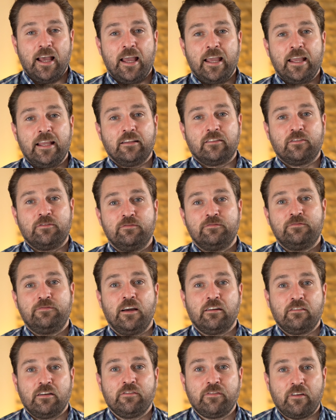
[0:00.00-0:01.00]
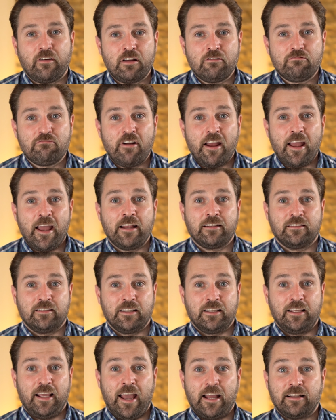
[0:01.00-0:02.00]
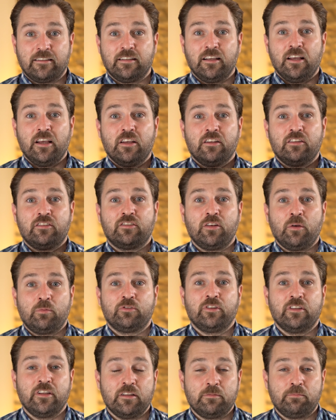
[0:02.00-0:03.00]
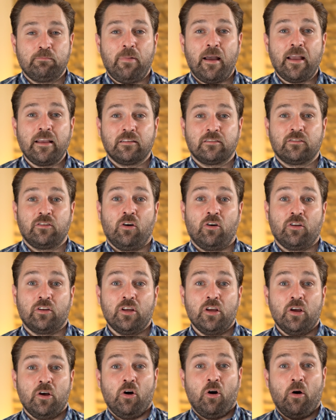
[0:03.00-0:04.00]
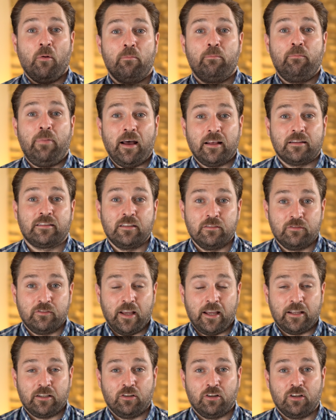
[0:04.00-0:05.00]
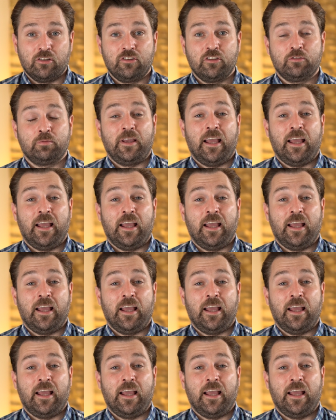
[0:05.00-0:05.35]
It's very, very rare to get subsidies based on passive technologies.